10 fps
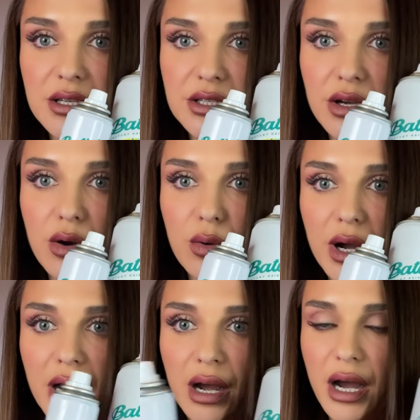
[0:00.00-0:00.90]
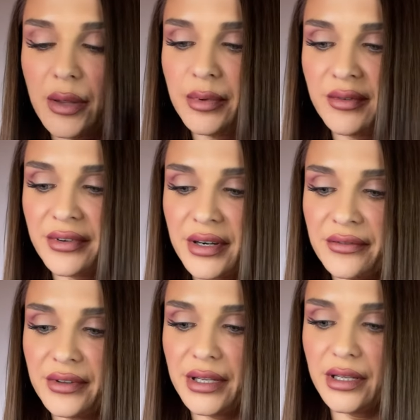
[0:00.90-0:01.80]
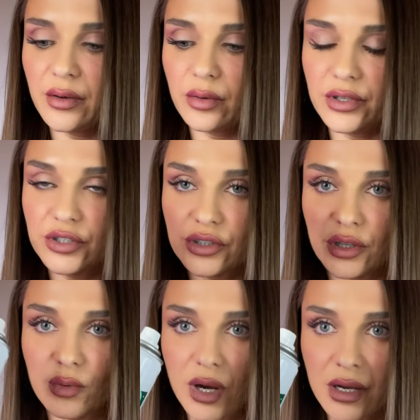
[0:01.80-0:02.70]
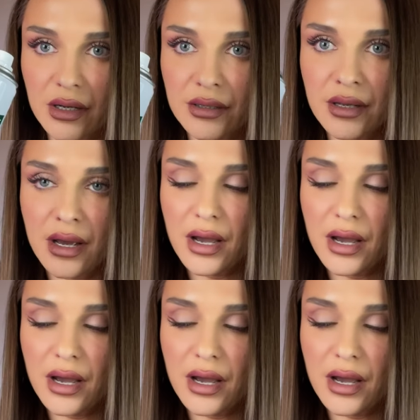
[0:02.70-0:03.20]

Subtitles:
So I prefer the original one,